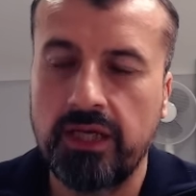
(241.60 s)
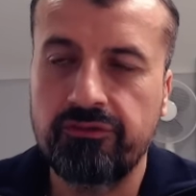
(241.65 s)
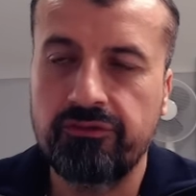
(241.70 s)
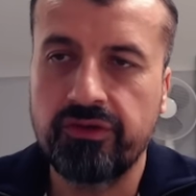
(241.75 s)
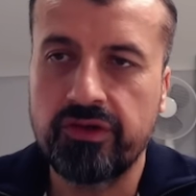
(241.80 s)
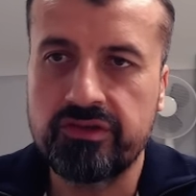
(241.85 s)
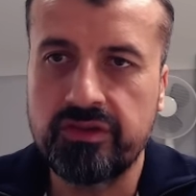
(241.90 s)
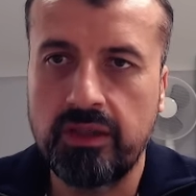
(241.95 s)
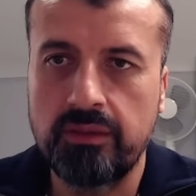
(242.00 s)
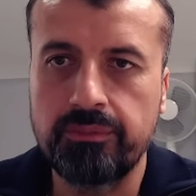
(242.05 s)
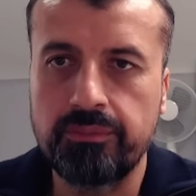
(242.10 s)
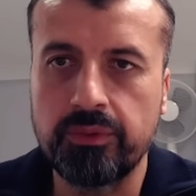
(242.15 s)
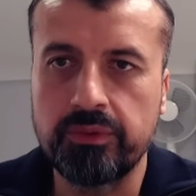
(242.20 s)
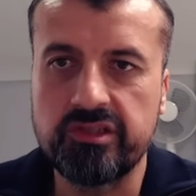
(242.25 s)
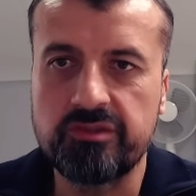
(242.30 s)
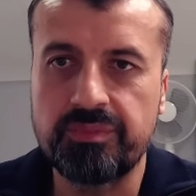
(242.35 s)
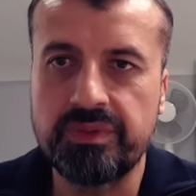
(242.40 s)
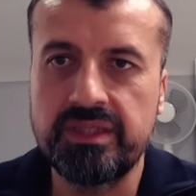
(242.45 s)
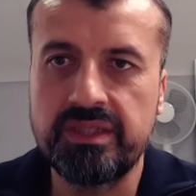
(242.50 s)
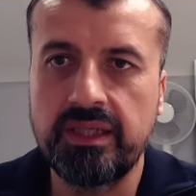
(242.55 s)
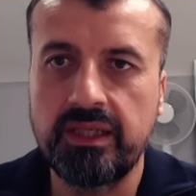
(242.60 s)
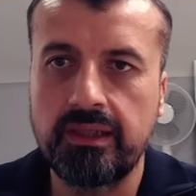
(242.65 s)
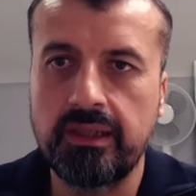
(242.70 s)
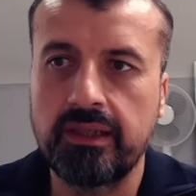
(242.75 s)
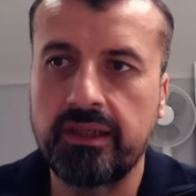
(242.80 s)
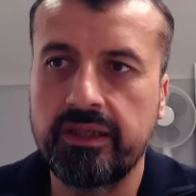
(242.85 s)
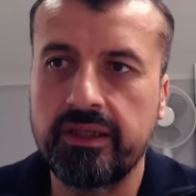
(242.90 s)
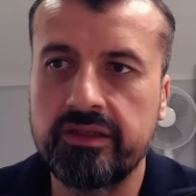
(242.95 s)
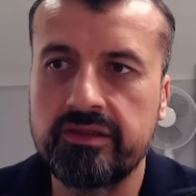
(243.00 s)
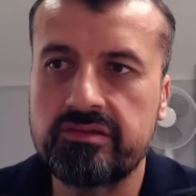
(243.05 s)
Here, for example, this
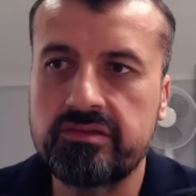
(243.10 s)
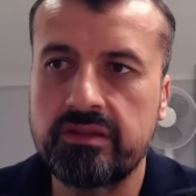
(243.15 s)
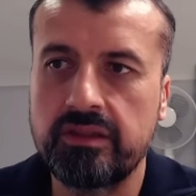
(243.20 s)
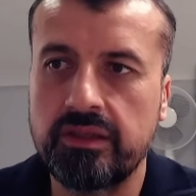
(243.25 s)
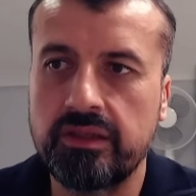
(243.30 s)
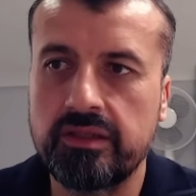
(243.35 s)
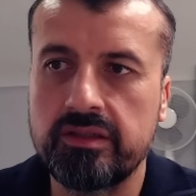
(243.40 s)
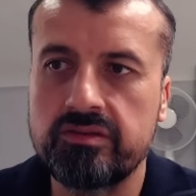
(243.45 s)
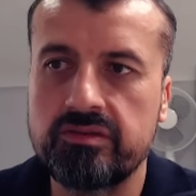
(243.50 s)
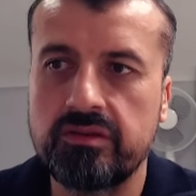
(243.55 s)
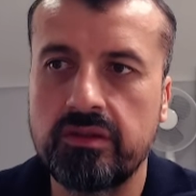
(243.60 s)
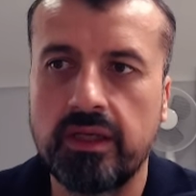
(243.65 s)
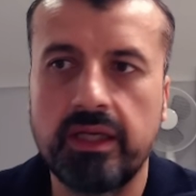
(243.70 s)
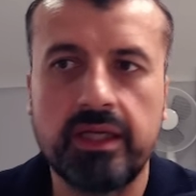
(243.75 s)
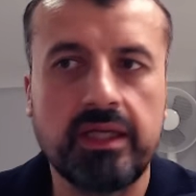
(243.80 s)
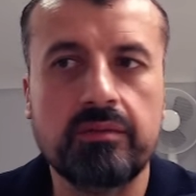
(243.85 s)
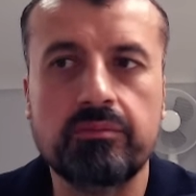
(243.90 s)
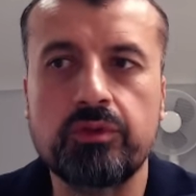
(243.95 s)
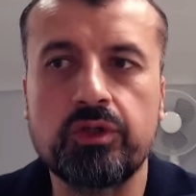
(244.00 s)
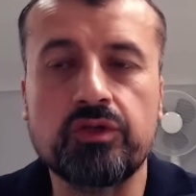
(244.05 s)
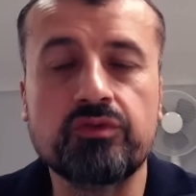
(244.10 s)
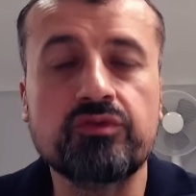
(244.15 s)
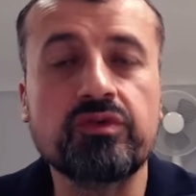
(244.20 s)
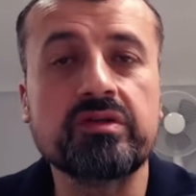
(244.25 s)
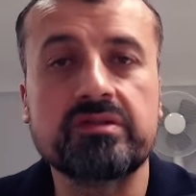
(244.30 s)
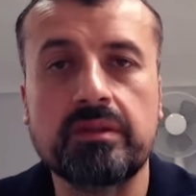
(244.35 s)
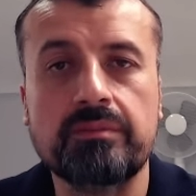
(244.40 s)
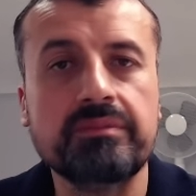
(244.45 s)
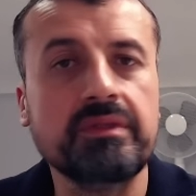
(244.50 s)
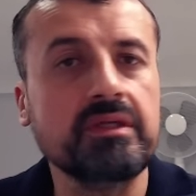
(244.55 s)
particular list is in a mood
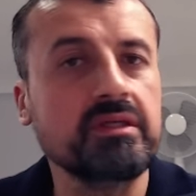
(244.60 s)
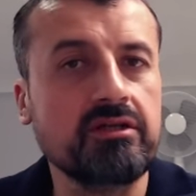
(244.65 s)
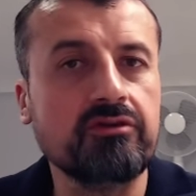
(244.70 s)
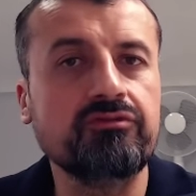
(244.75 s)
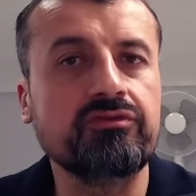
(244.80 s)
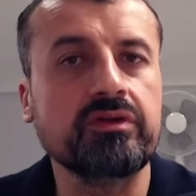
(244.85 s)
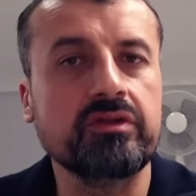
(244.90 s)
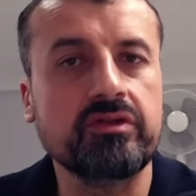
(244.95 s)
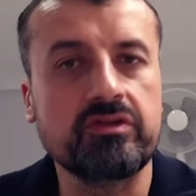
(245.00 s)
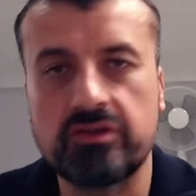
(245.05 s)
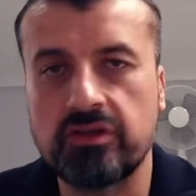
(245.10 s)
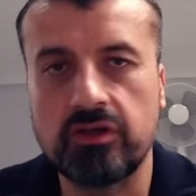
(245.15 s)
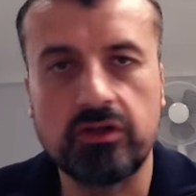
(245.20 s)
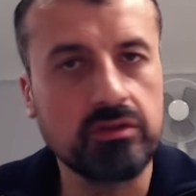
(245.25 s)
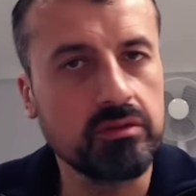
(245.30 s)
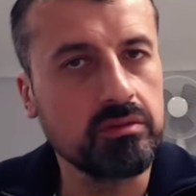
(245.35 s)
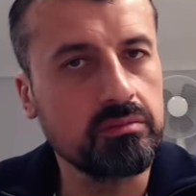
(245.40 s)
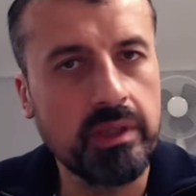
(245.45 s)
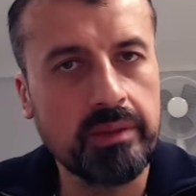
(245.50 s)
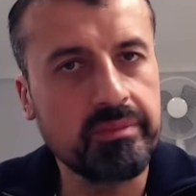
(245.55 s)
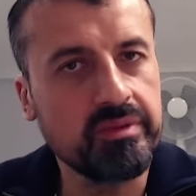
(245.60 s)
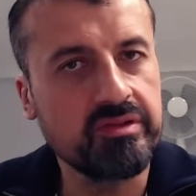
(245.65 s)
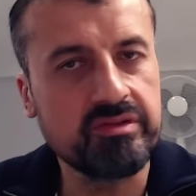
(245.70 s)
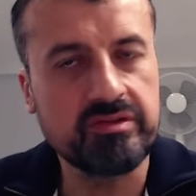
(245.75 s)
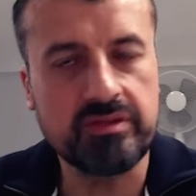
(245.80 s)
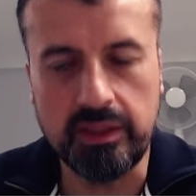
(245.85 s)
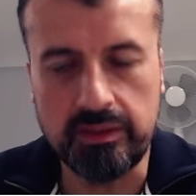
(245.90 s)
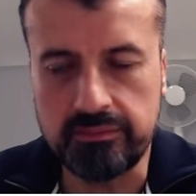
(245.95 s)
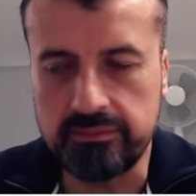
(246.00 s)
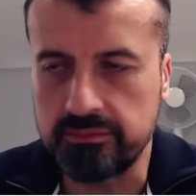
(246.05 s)
for something different. So maybe
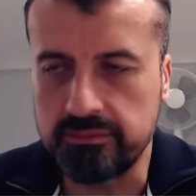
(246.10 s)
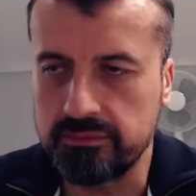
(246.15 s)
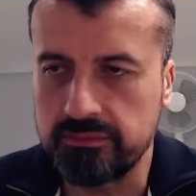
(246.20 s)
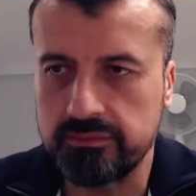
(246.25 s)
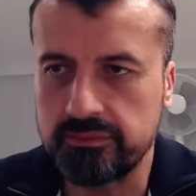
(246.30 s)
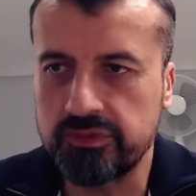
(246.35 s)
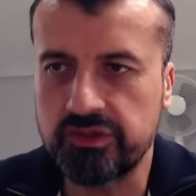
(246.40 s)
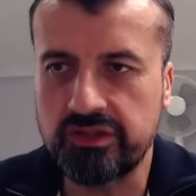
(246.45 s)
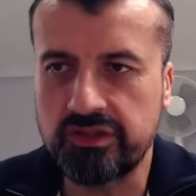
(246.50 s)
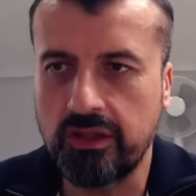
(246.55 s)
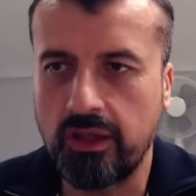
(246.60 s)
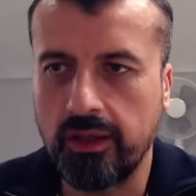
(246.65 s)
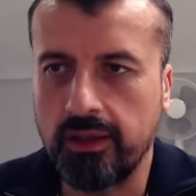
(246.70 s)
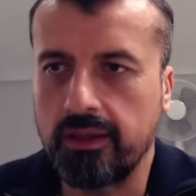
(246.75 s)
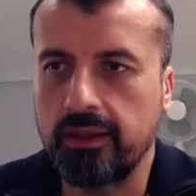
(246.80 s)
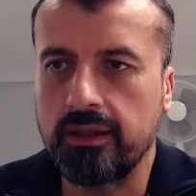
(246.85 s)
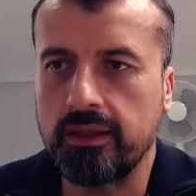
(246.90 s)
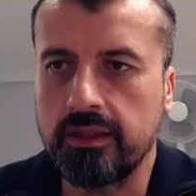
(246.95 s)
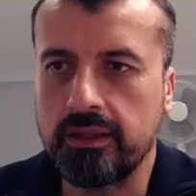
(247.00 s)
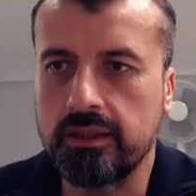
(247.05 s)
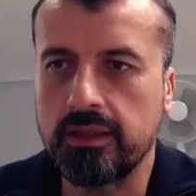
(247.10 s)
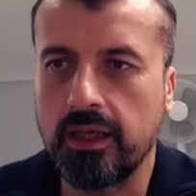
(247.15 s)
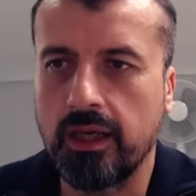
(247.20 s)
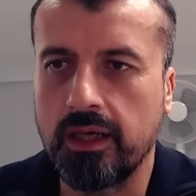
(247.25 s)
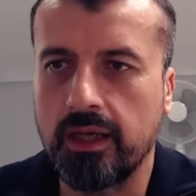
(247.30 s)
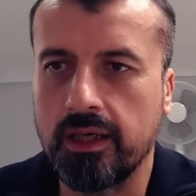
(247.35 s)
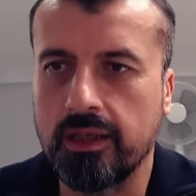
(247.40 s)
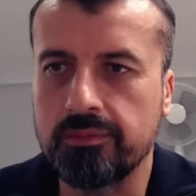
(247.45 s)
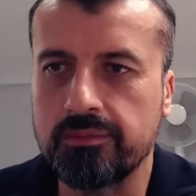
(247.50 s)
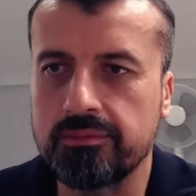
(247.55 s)
some slightly
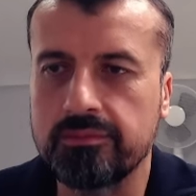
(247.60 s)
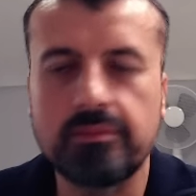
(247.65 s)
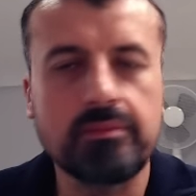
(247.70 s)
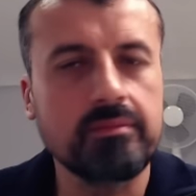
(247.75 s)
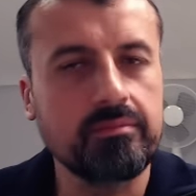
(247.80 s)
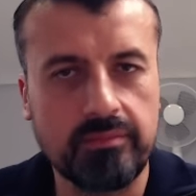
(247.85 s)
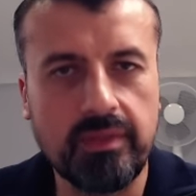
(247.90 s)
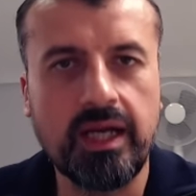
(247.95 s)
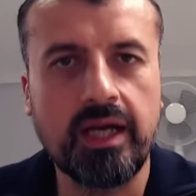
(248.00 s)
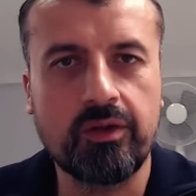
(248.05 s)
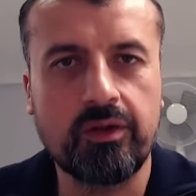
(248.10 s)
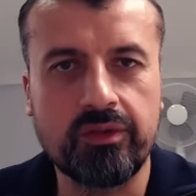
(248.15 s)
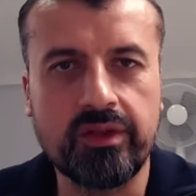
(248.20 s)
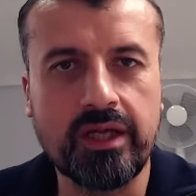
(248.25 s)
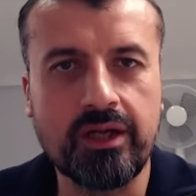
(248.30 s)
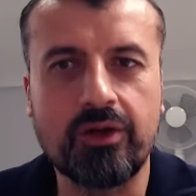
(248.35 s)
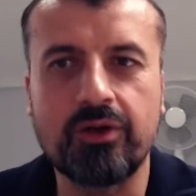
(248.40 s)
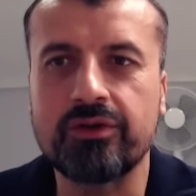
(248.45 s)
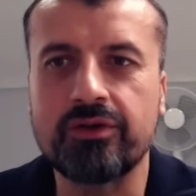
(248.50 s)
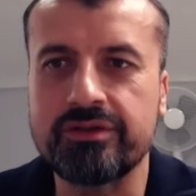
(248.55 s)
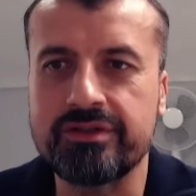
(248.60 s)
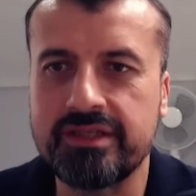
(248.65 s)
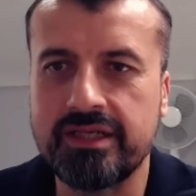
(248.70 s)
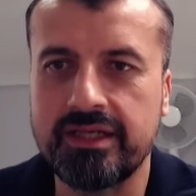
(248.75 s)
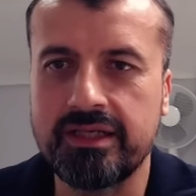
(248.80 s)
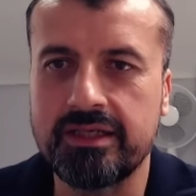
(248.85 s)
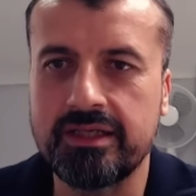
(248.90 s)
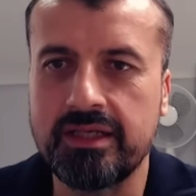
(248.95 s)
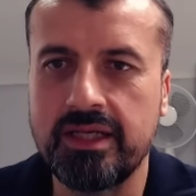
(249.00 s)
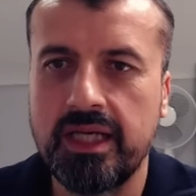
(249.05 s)
out there
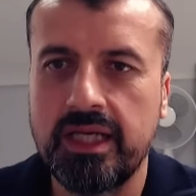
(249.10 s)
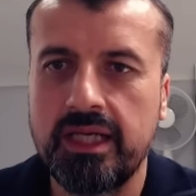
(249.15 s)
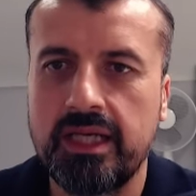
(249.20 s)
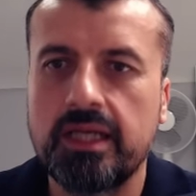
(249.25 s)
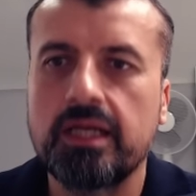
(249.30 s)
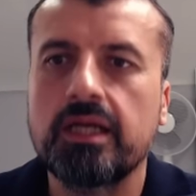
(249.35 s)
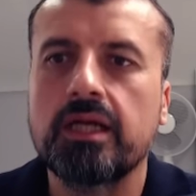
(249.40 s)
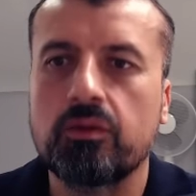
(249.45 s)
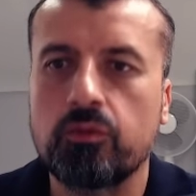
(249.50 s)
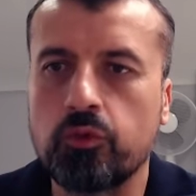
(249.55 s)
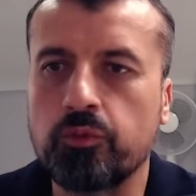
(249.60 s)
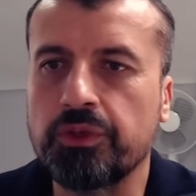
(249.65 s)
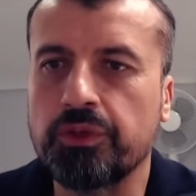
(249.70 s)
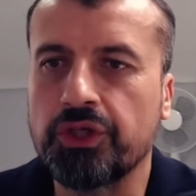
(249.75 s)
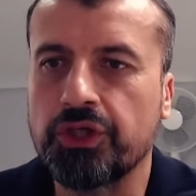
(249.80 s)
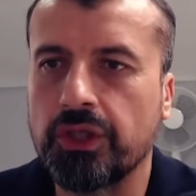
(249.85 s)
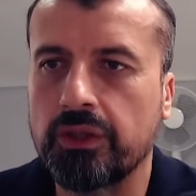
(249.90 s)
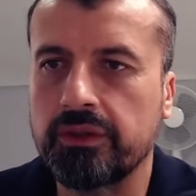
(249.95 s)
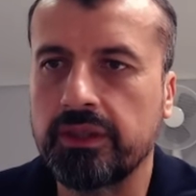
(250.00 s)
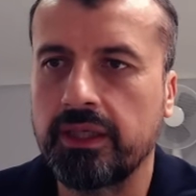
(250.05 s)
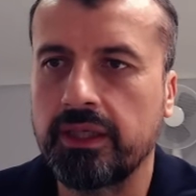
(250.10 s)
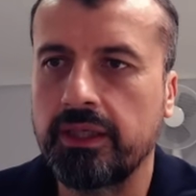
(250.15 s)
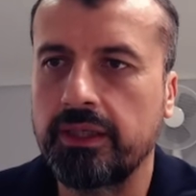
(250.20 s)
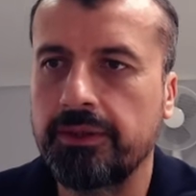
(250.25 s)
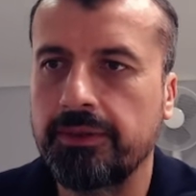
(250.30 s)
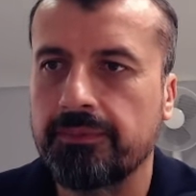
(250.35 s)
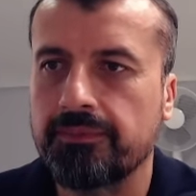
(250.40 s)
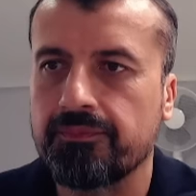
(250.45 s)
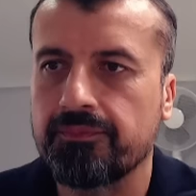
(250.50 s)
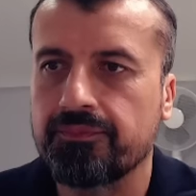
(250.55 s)
content will be shown
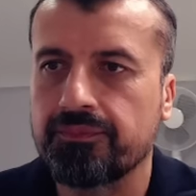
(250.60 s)
here.